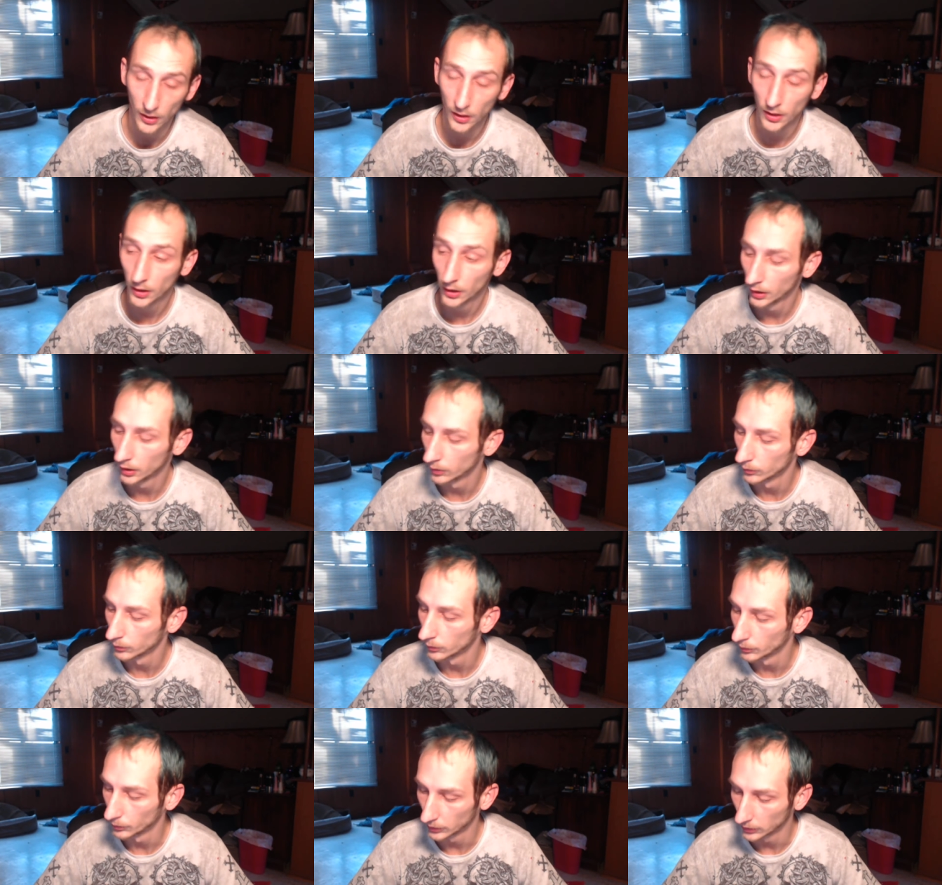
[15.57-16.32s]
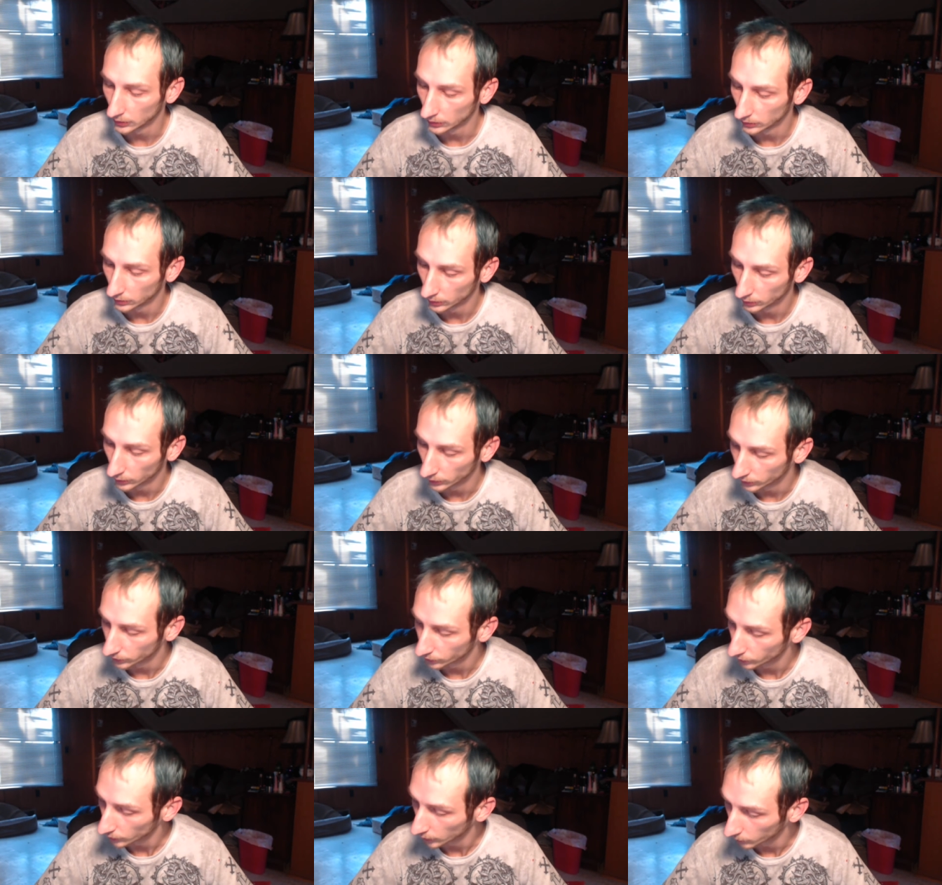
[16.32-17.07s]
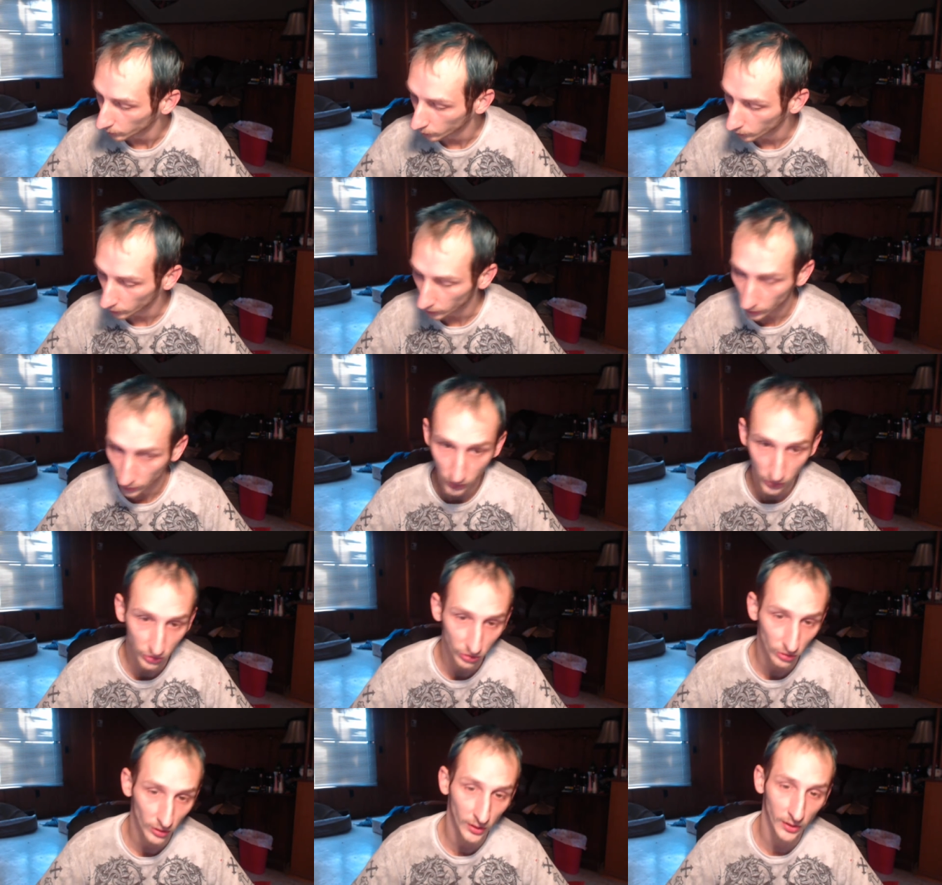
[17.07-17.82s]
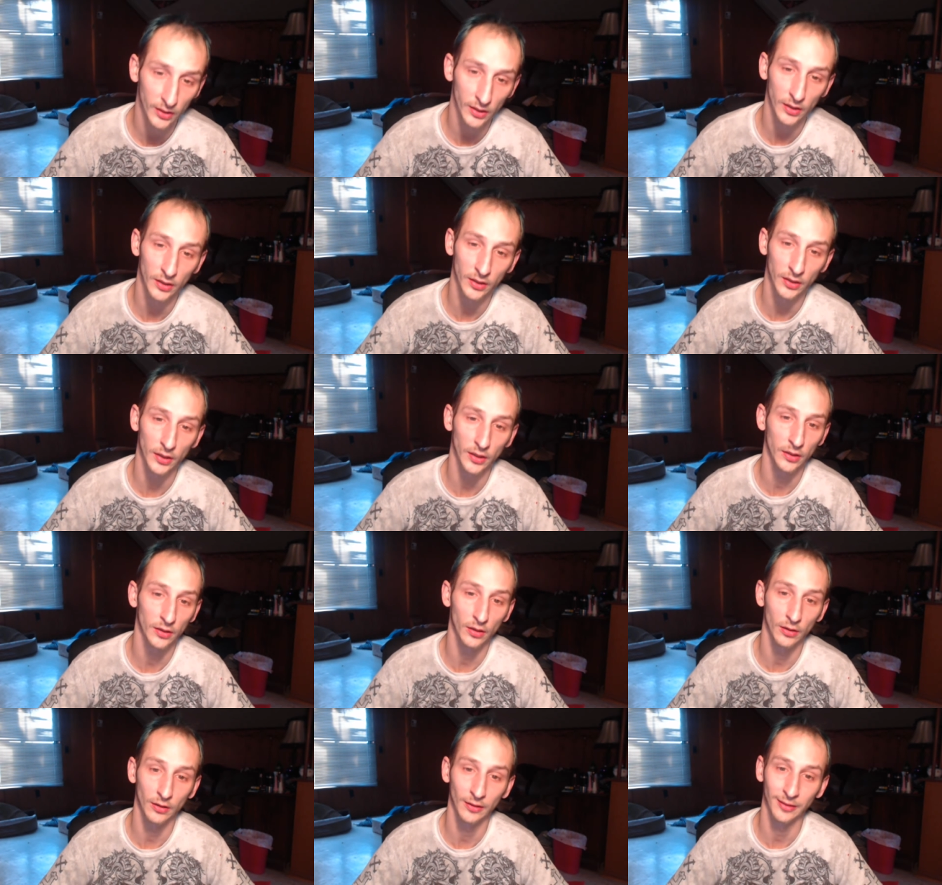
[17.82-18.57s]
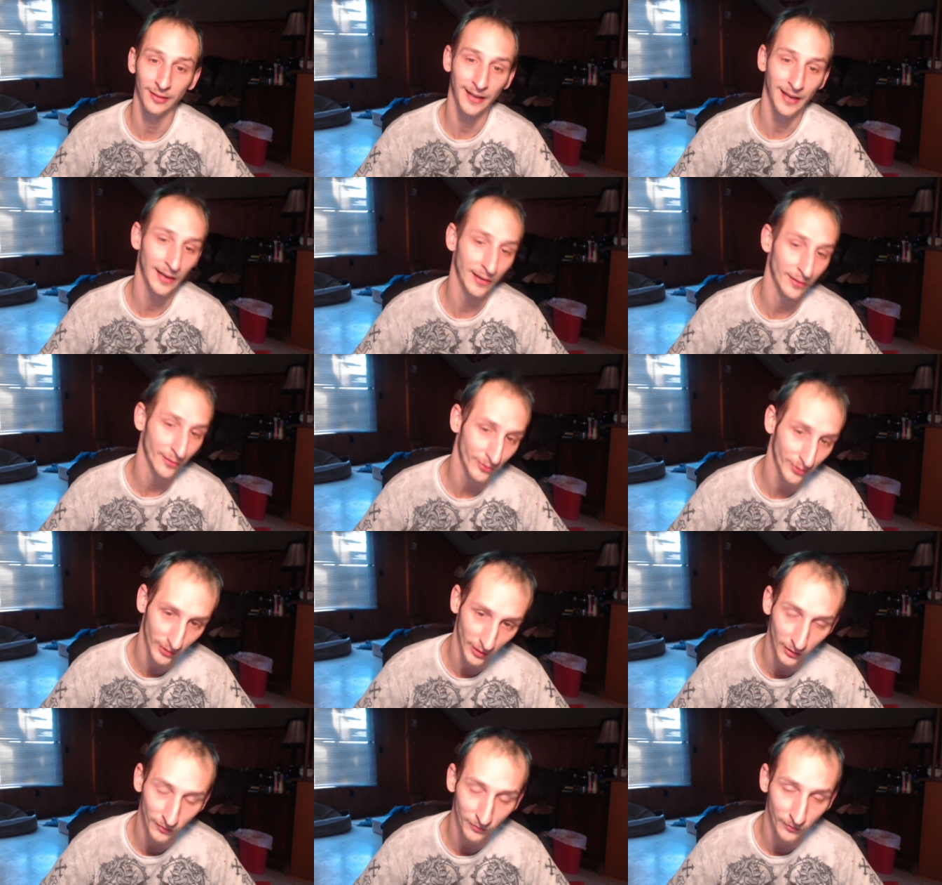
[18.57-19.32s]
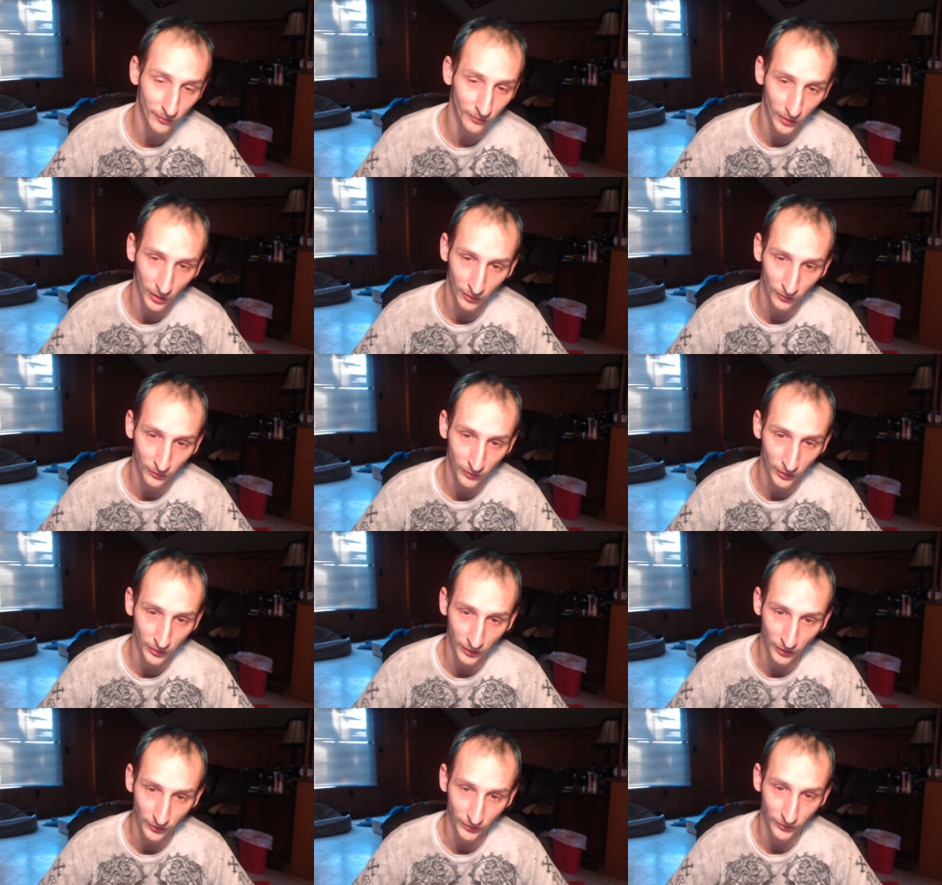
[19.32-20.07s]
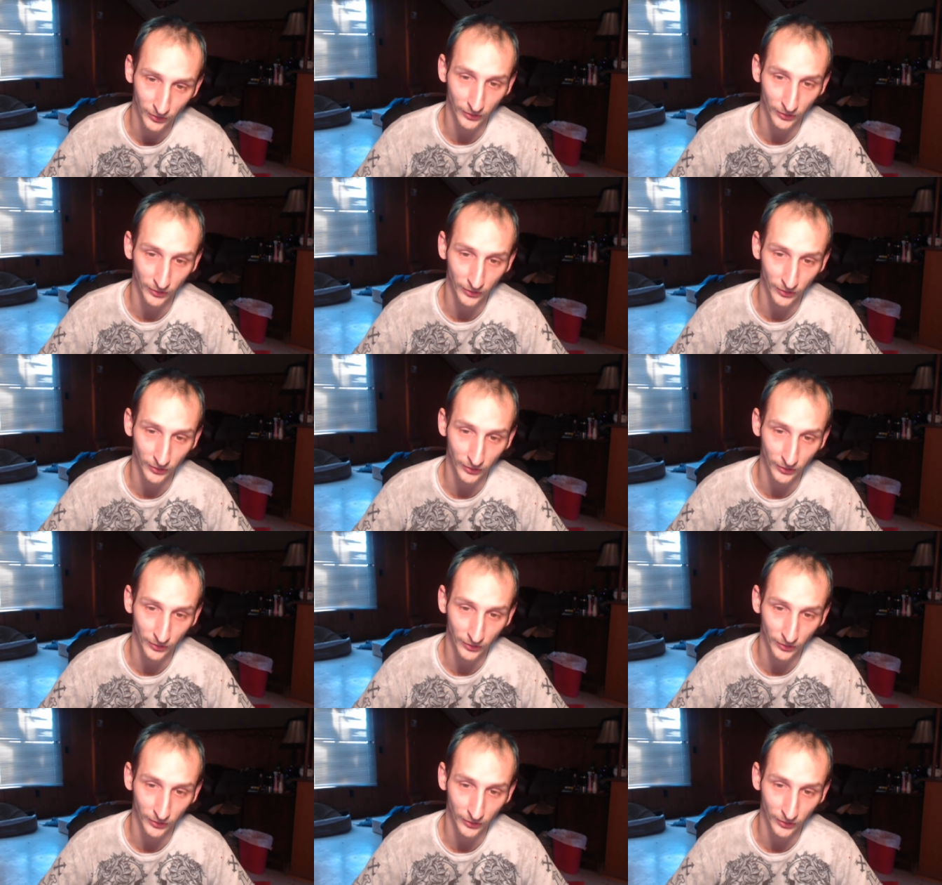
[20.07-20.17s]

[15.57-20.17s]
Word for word: and when we can do this from. We're going to try and get a lot of stuff involved in this.